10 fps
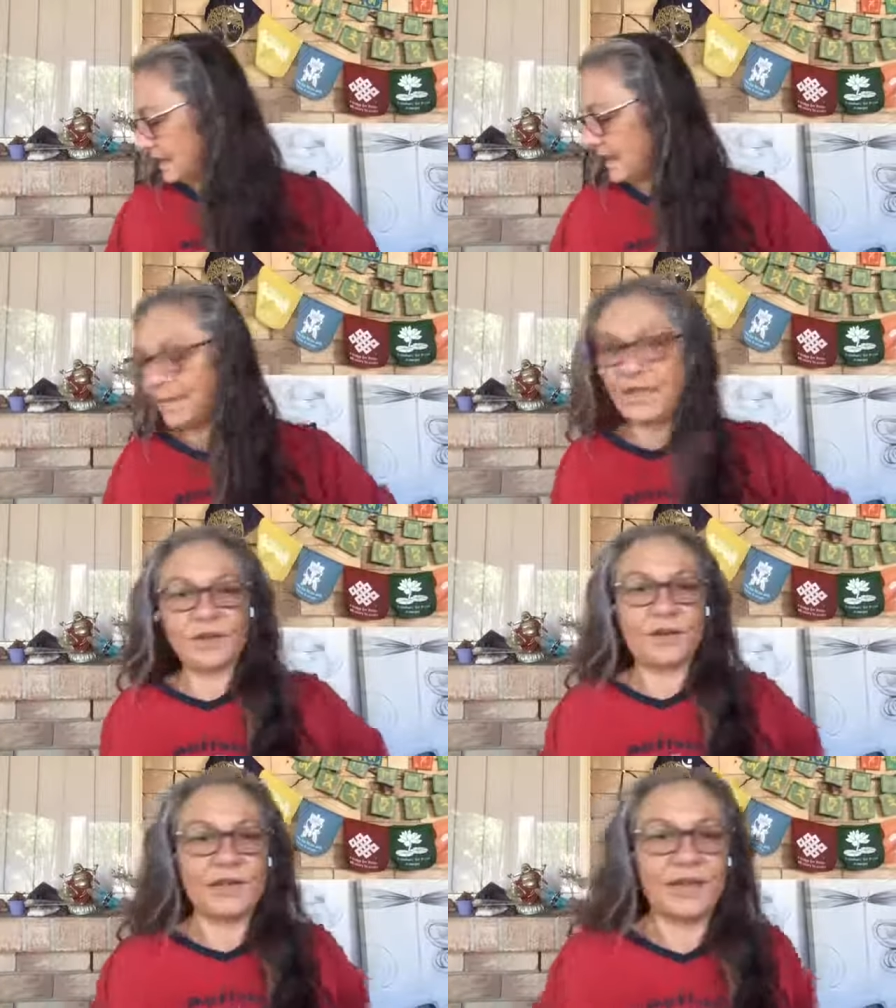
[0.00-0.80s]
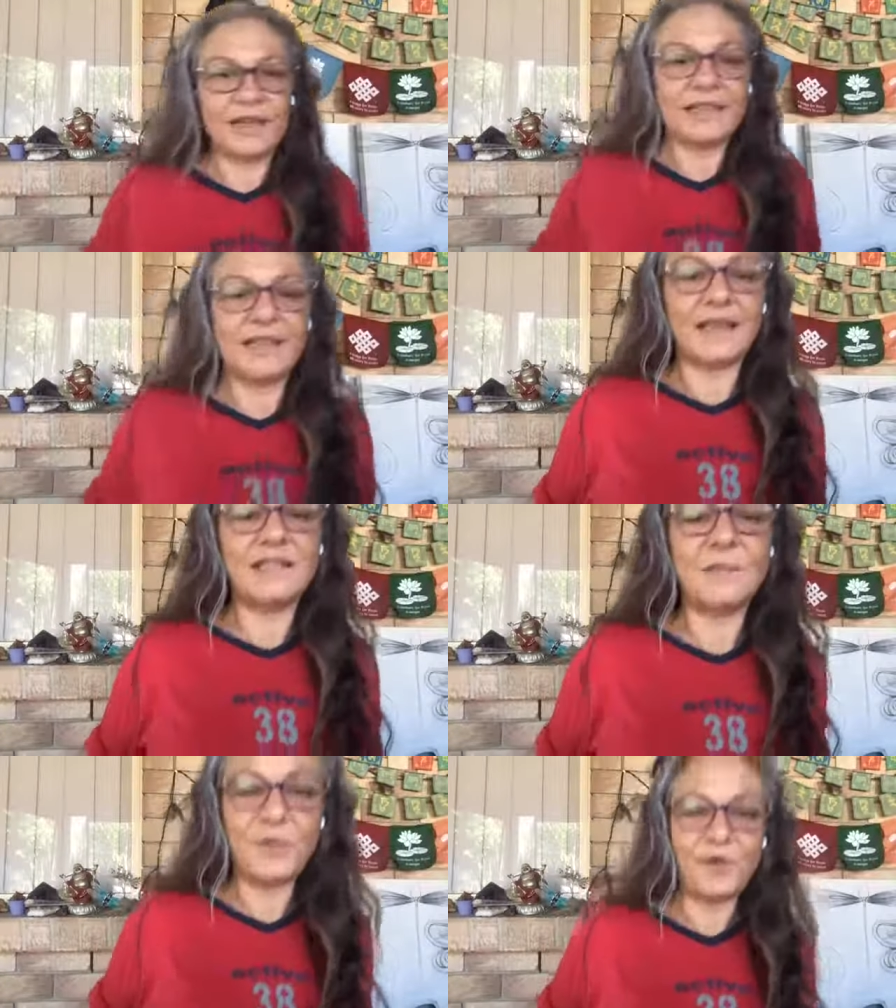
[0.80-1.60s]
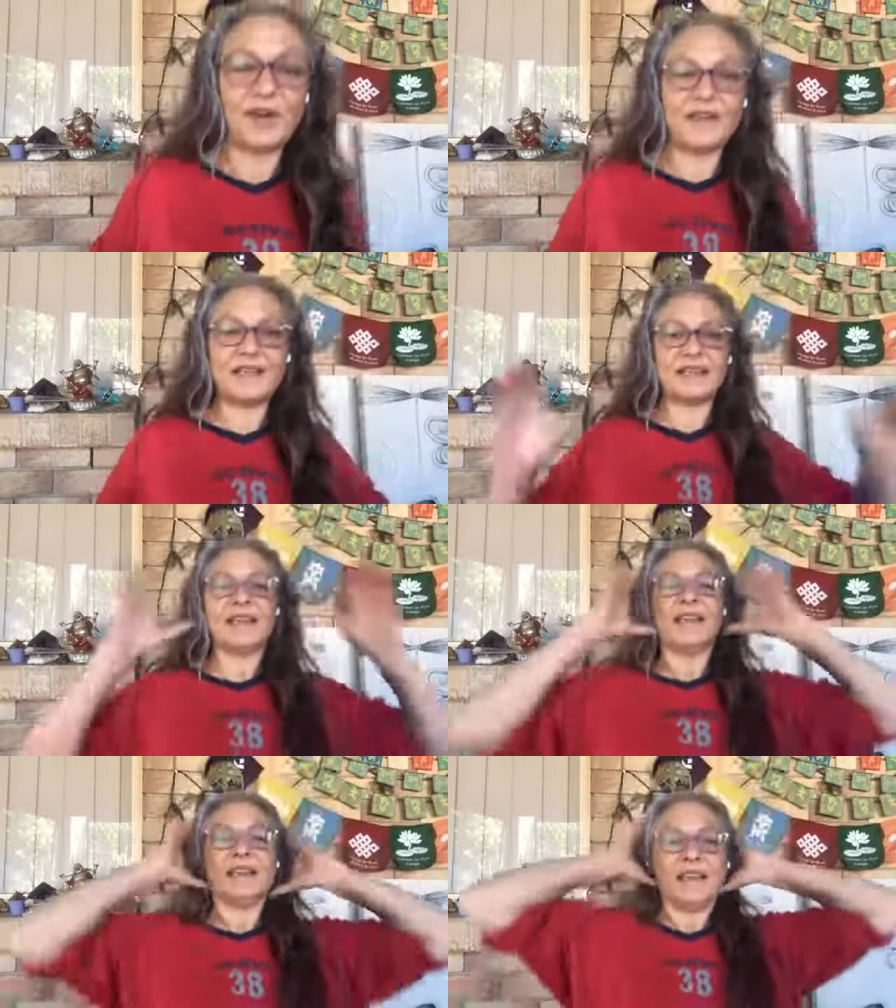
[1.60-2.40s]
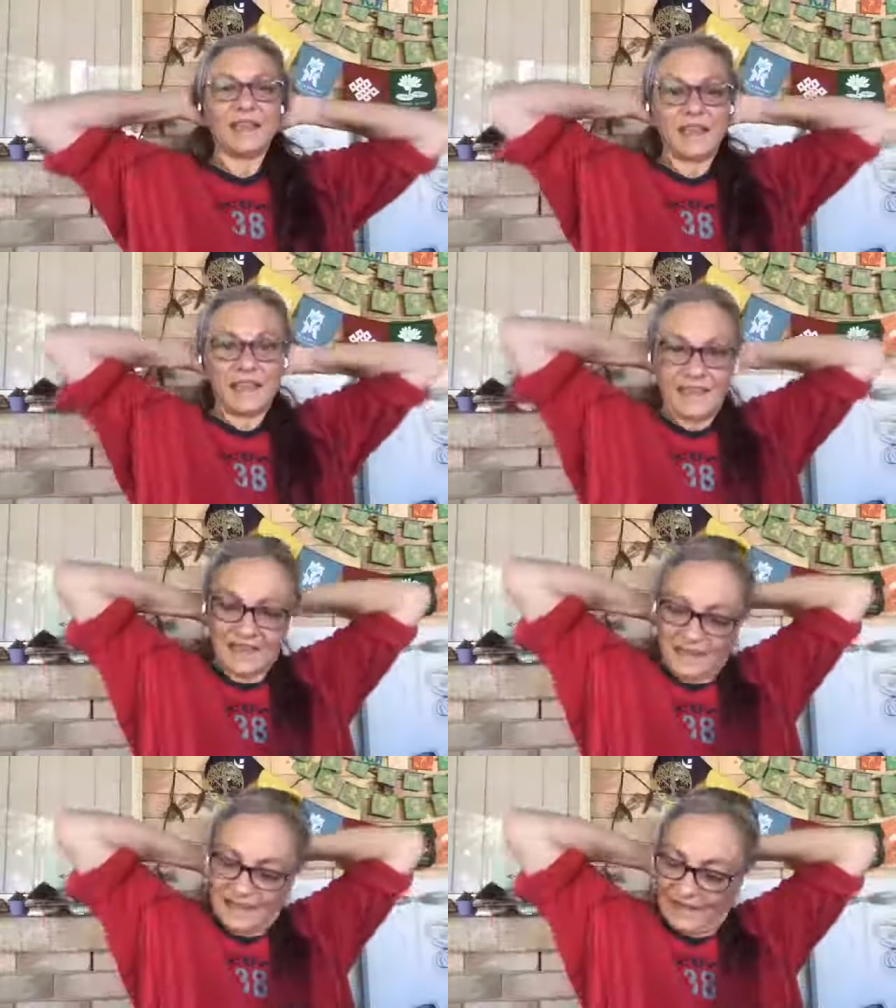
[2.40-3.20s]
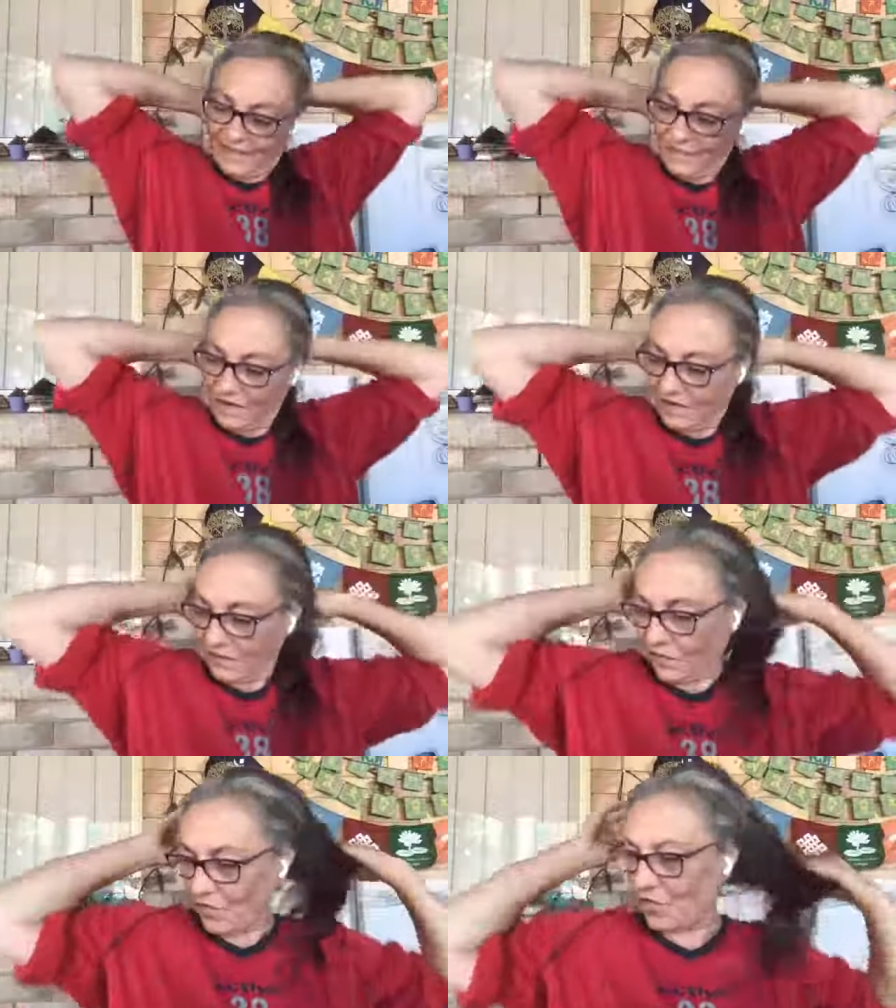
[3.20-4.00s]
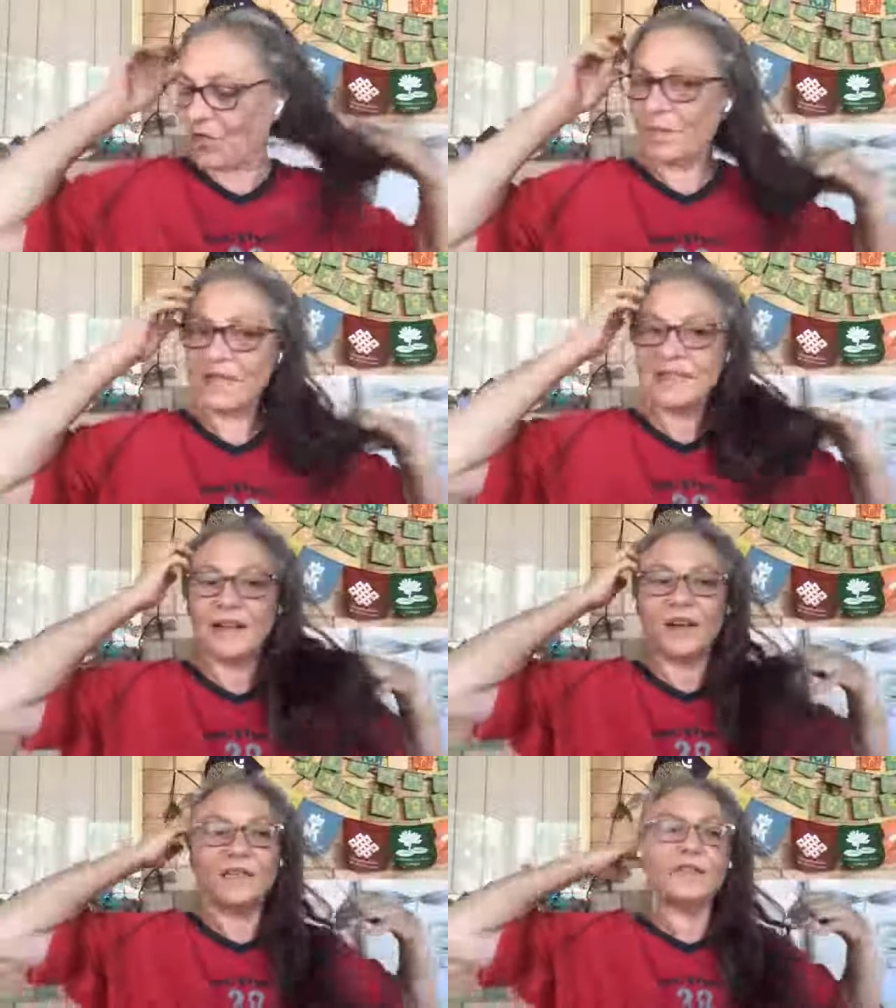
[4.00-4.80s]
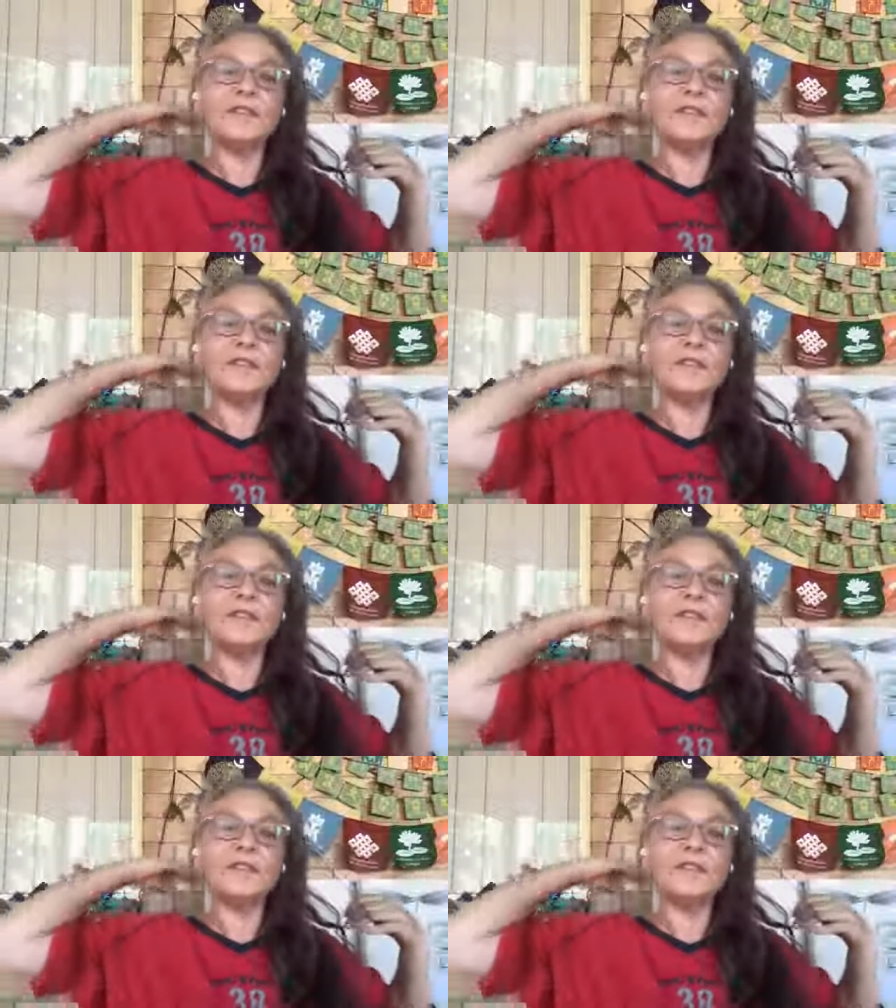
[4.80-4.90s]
coming on as a surprise even for myself